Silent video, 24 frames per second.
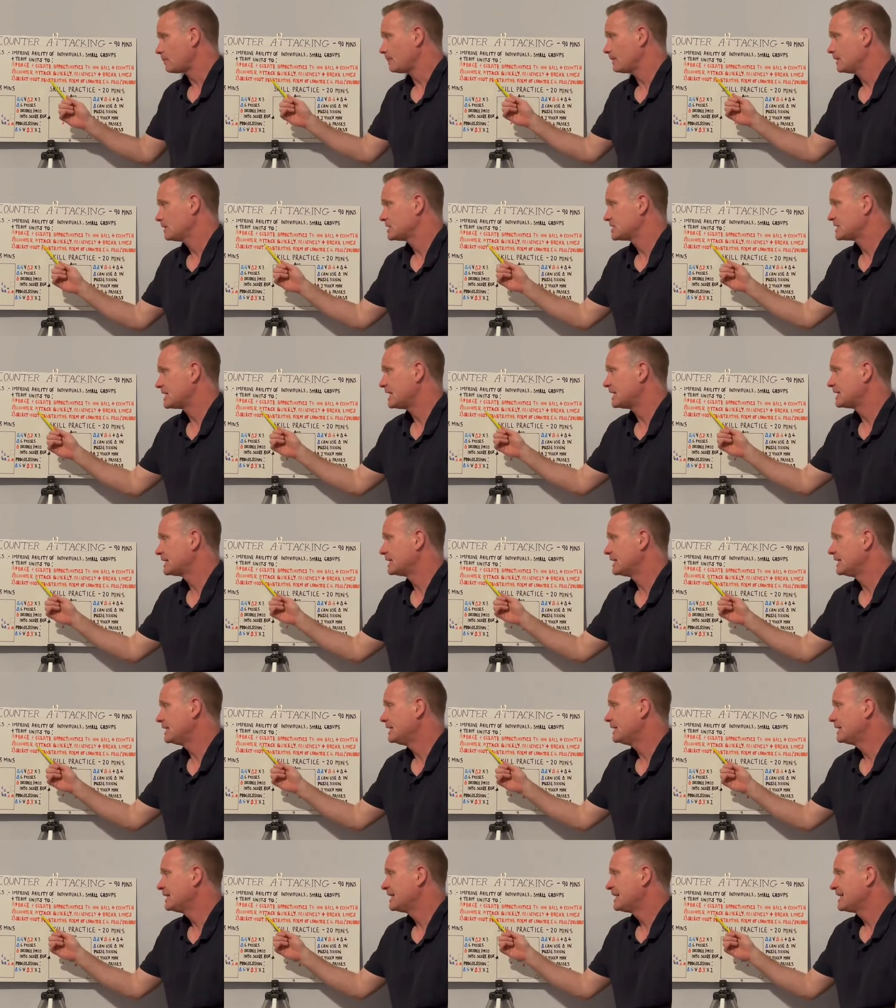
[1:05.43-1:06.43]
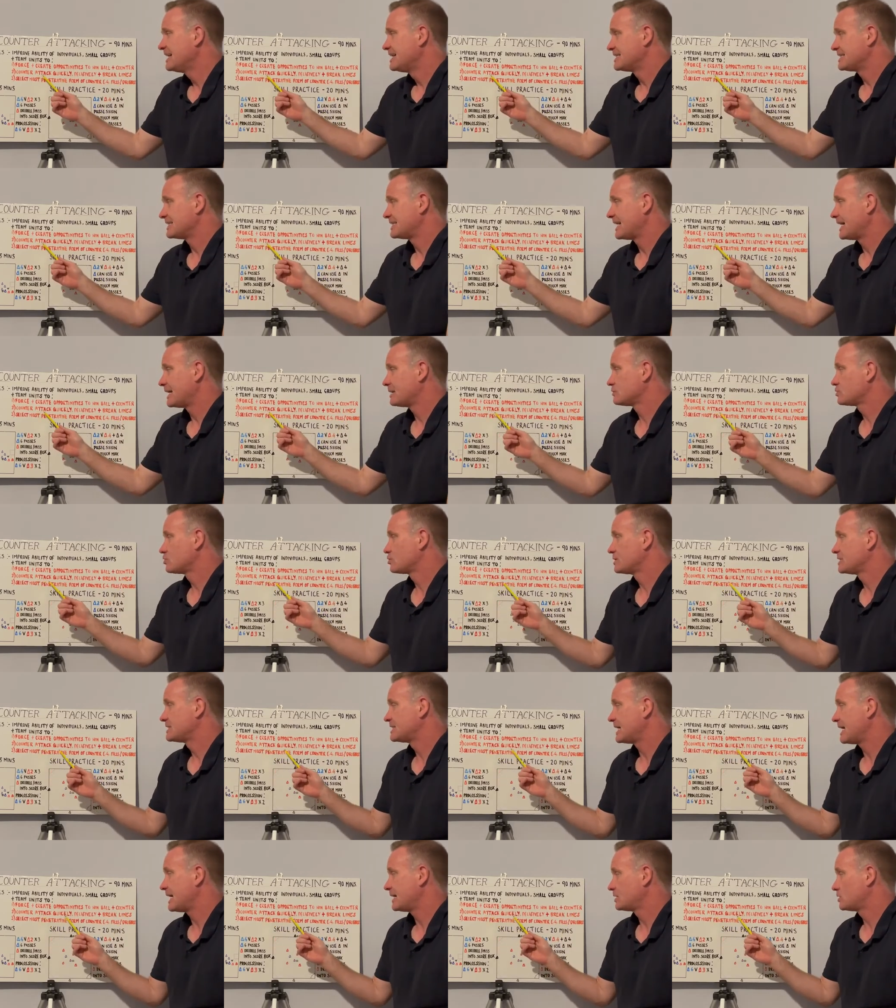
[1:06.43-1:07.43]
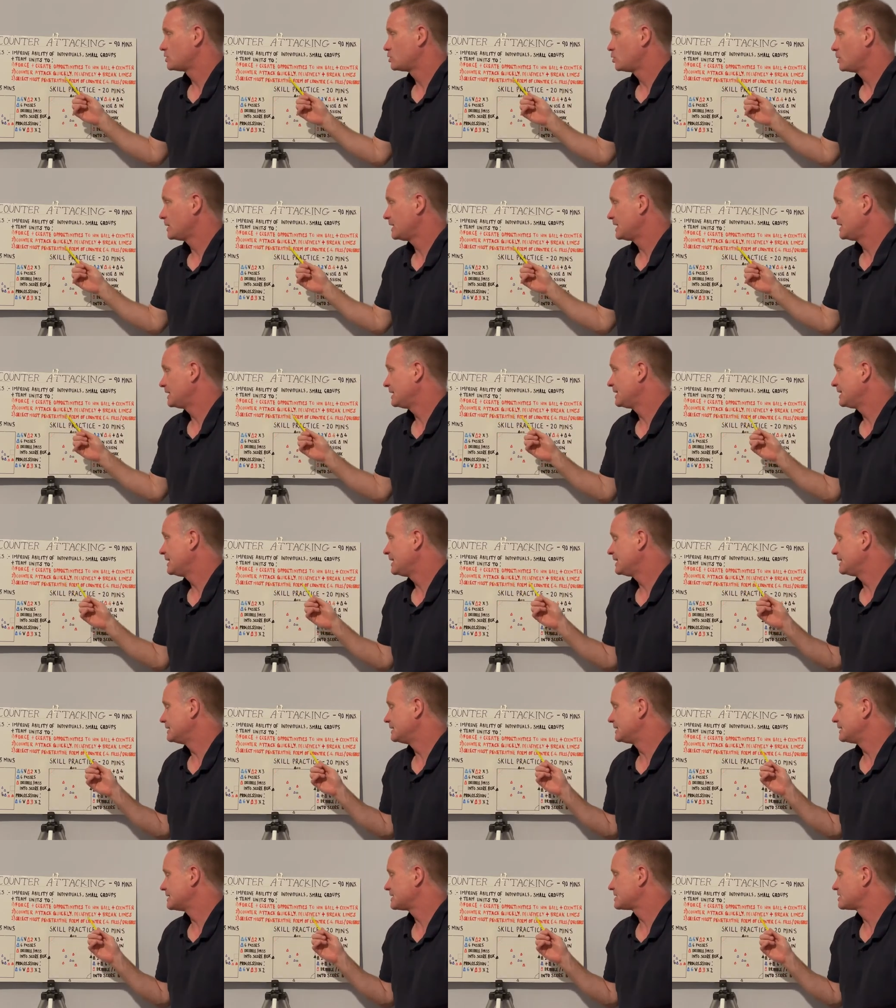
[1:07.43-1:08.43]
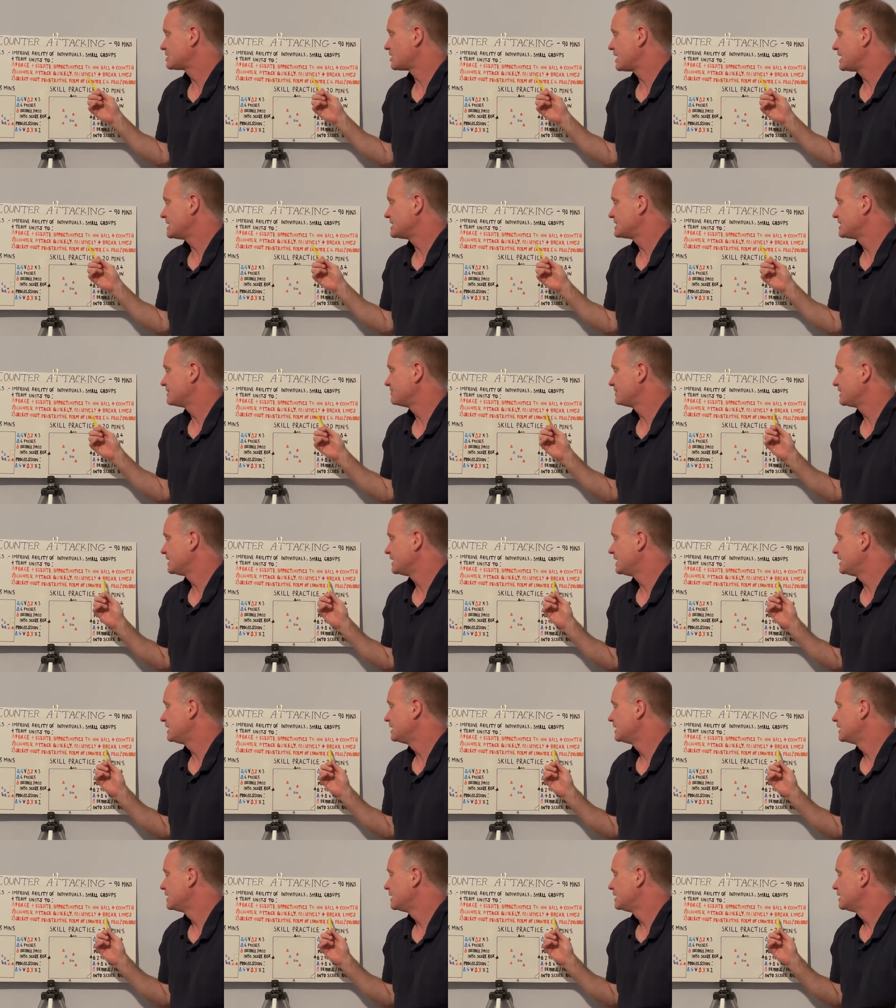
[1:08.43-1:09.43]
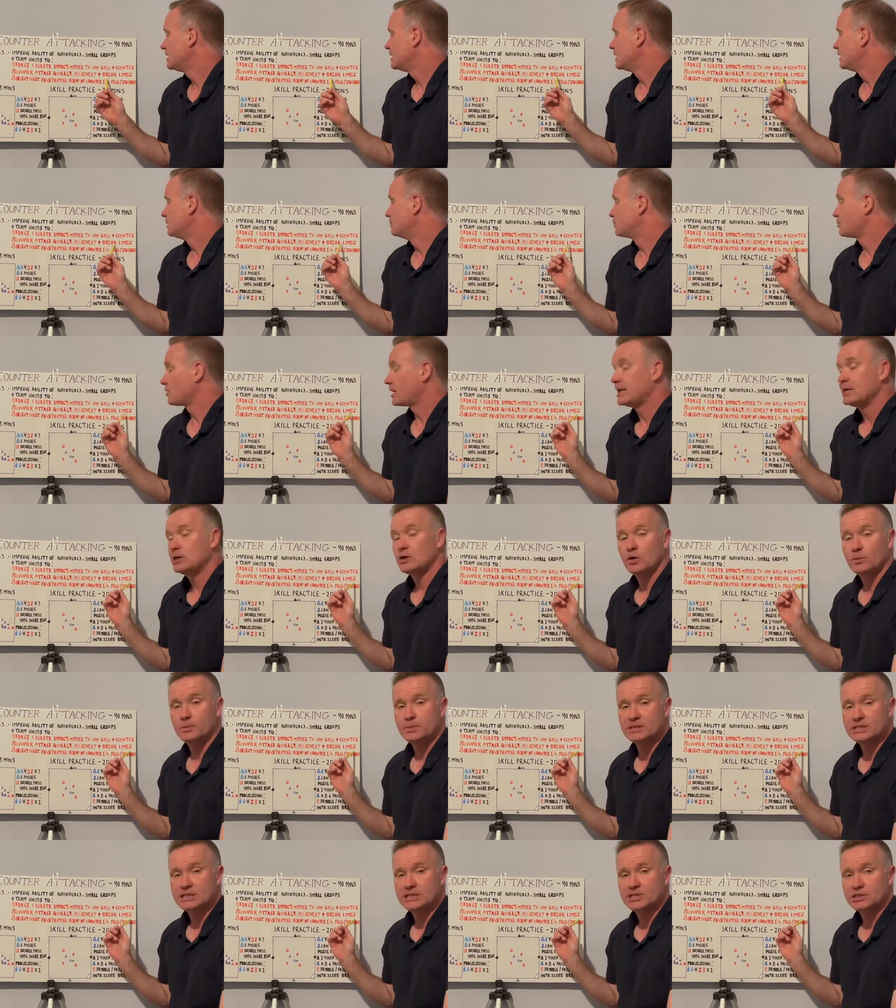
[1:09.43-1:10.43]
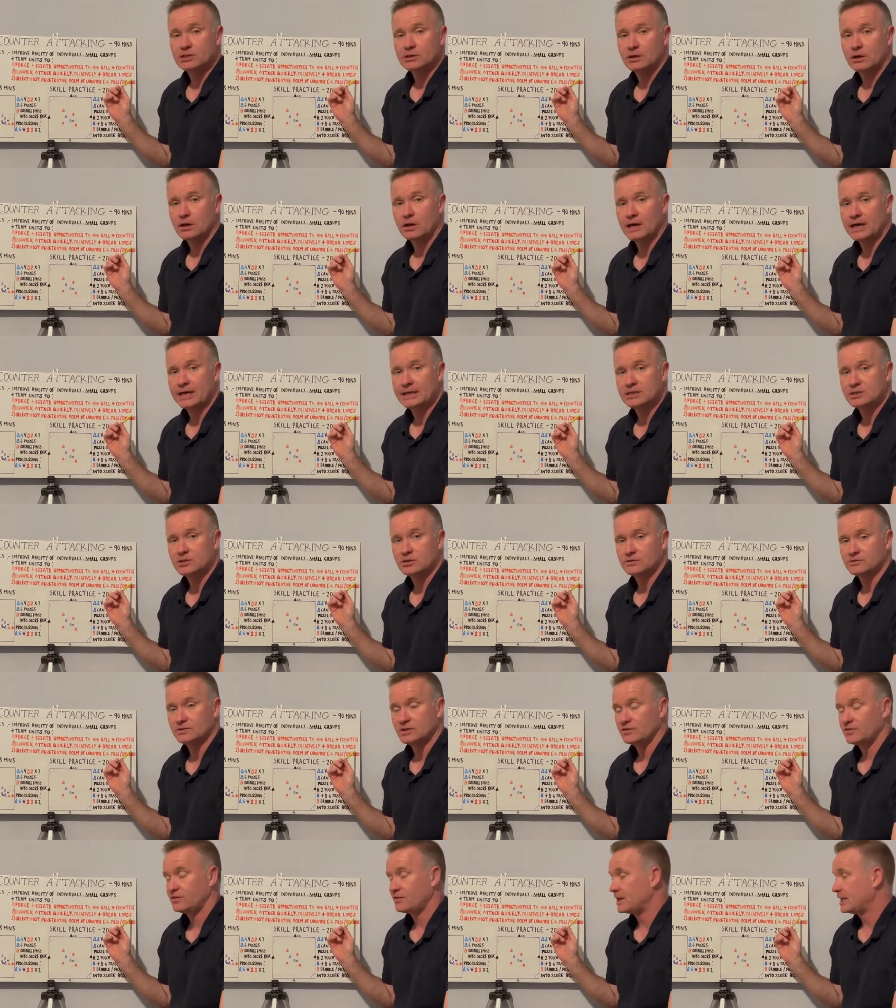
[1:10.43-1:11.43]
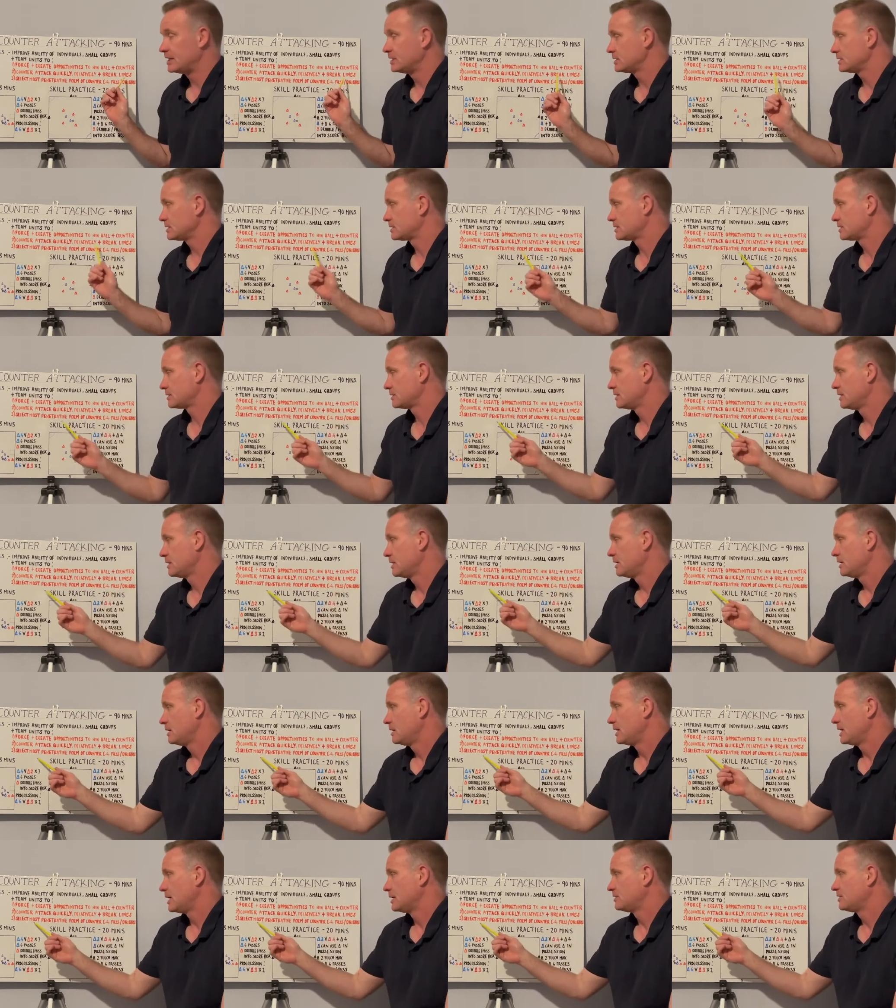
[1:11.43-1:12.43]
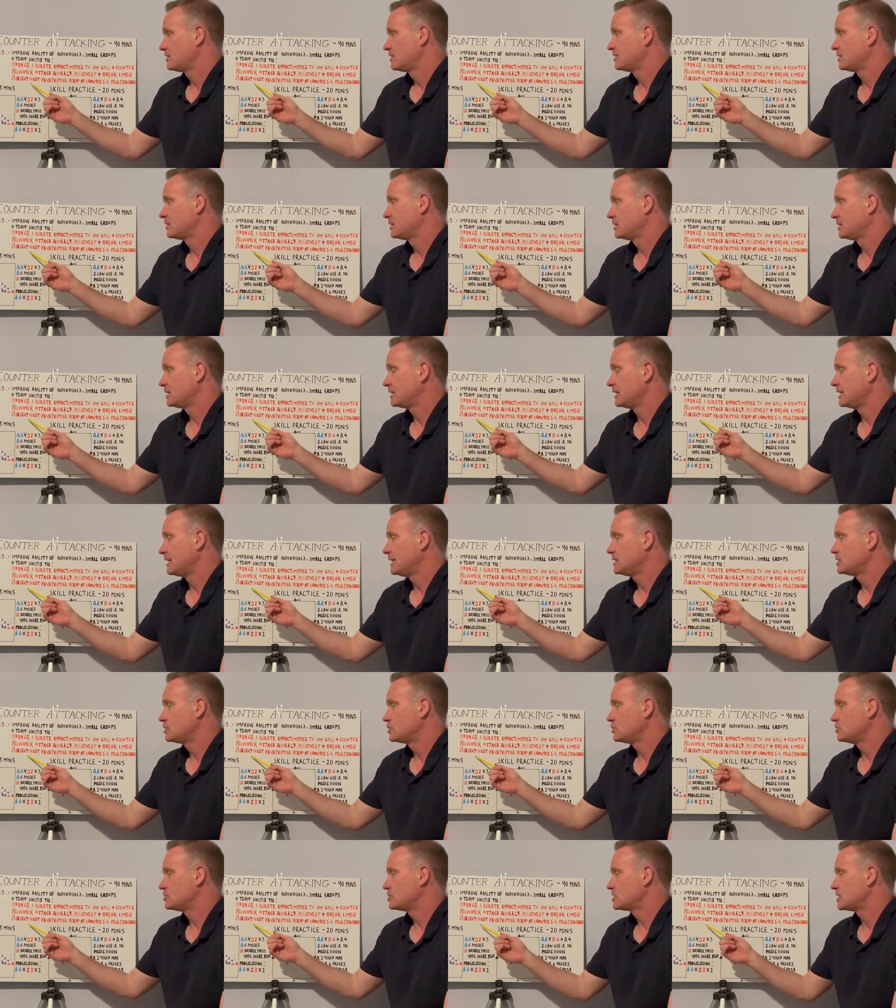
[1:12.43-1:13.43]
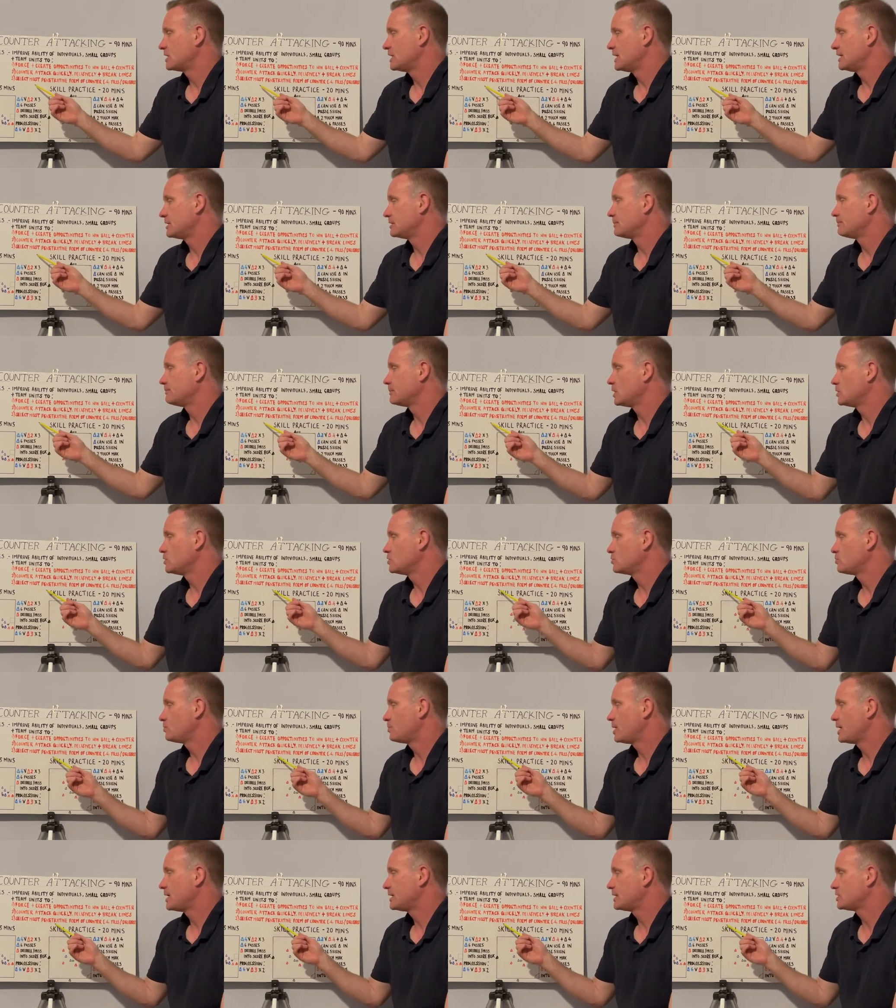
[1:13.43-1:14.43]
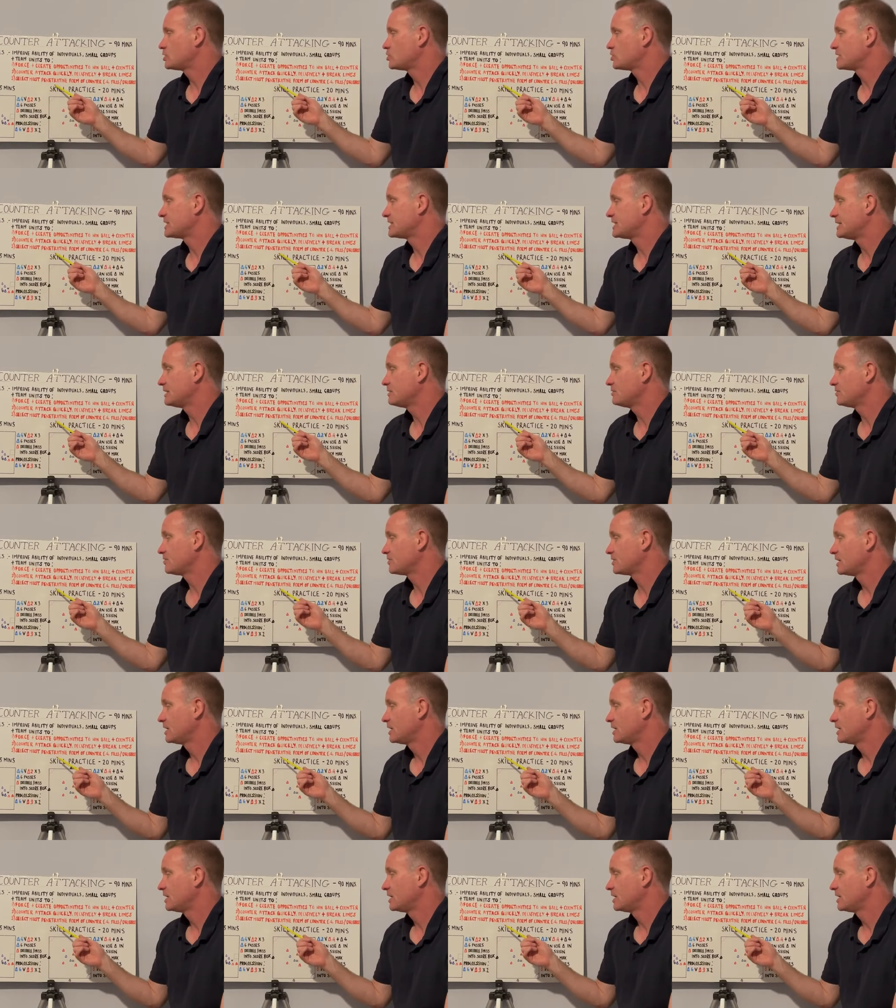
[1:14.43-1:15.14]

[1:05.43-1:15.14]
Secondly, to counter attack quickly, decisively, and break opposition lines of defence. And thirdly, to select the most penetrative